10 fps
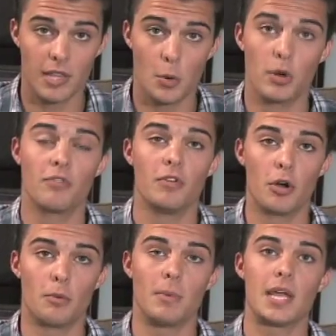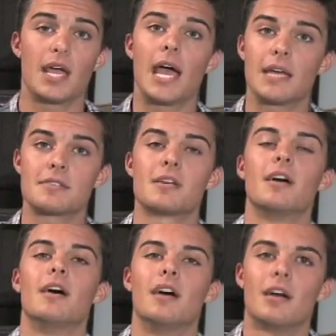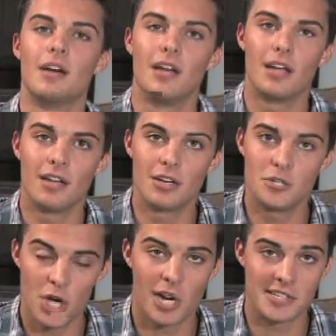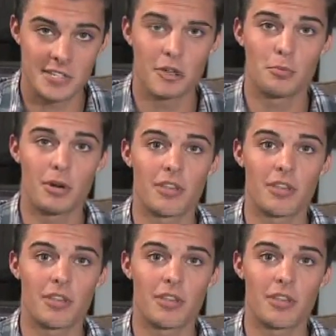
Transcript: They would have known me as John's little